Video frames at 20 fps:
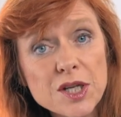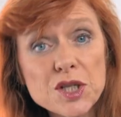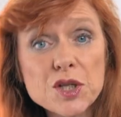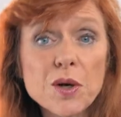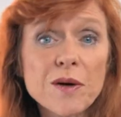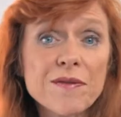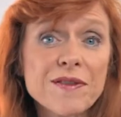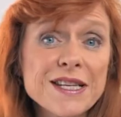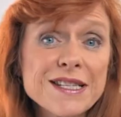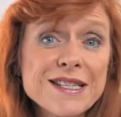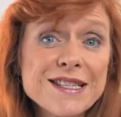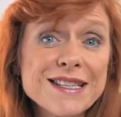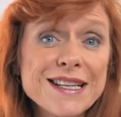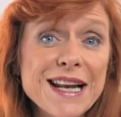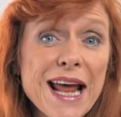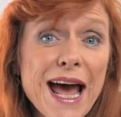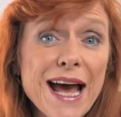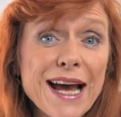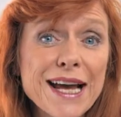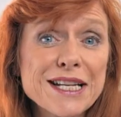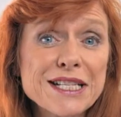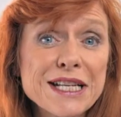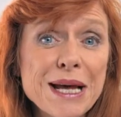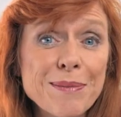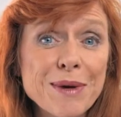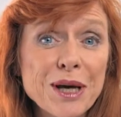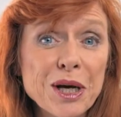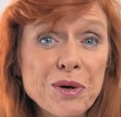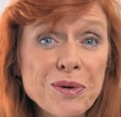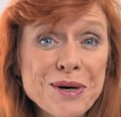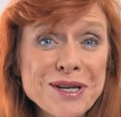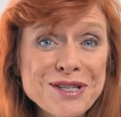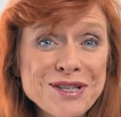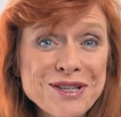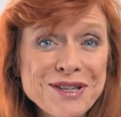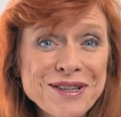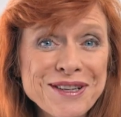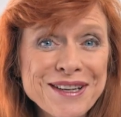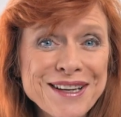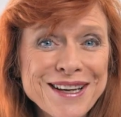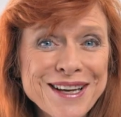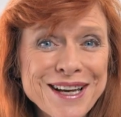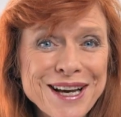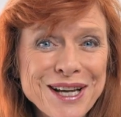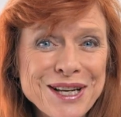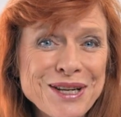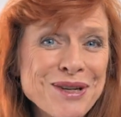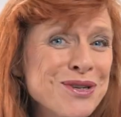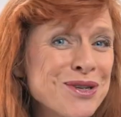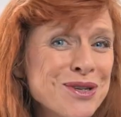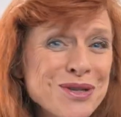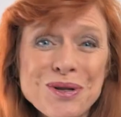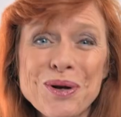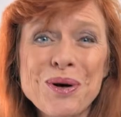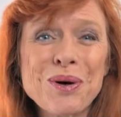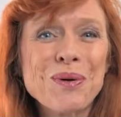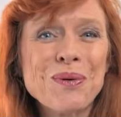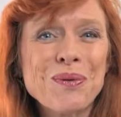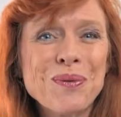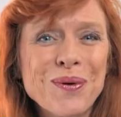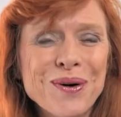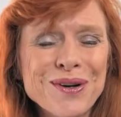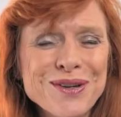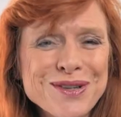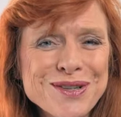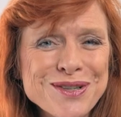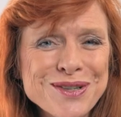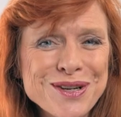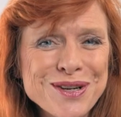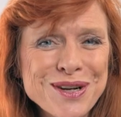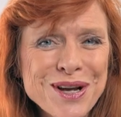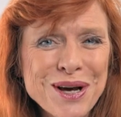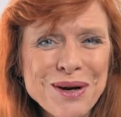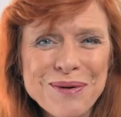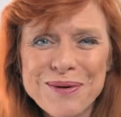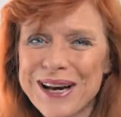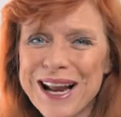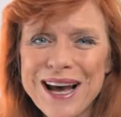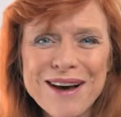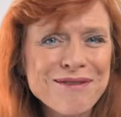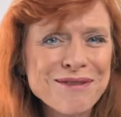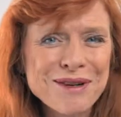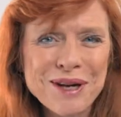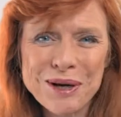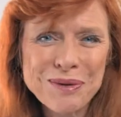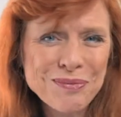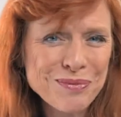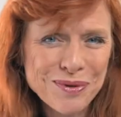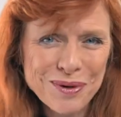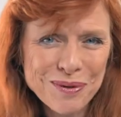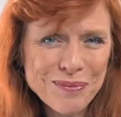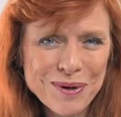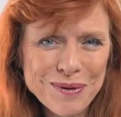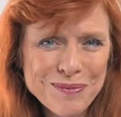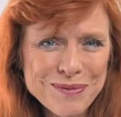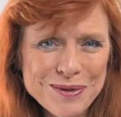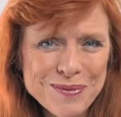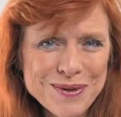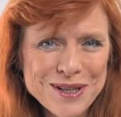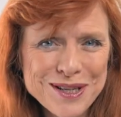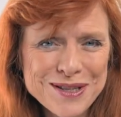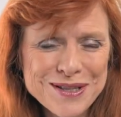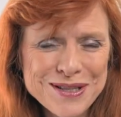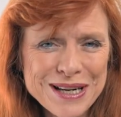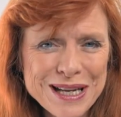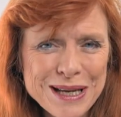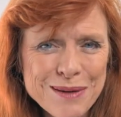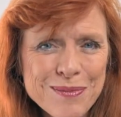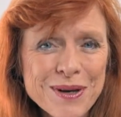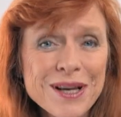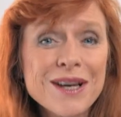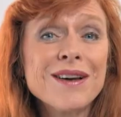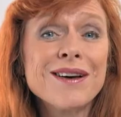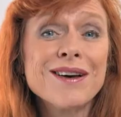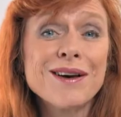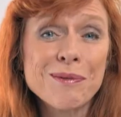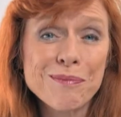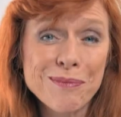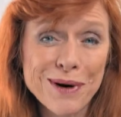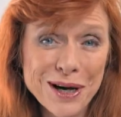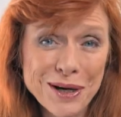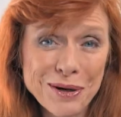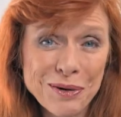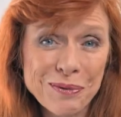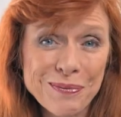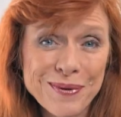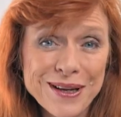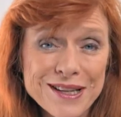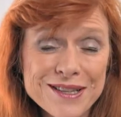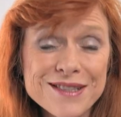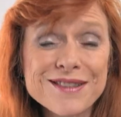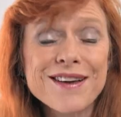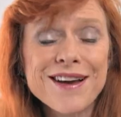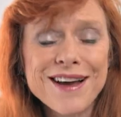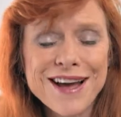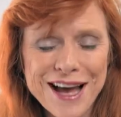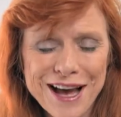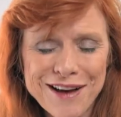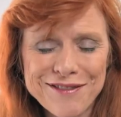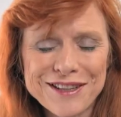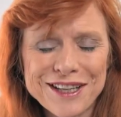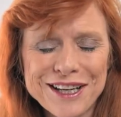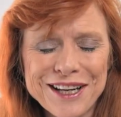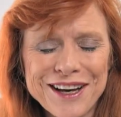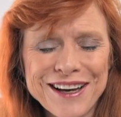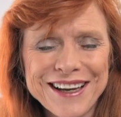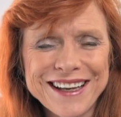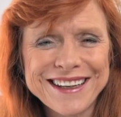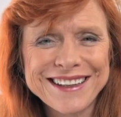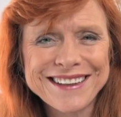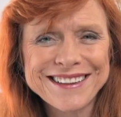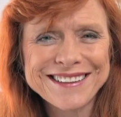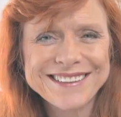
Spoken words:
So if this is an academic question and you just want to know and have no problems with your sleep, by all means, have your lie-in.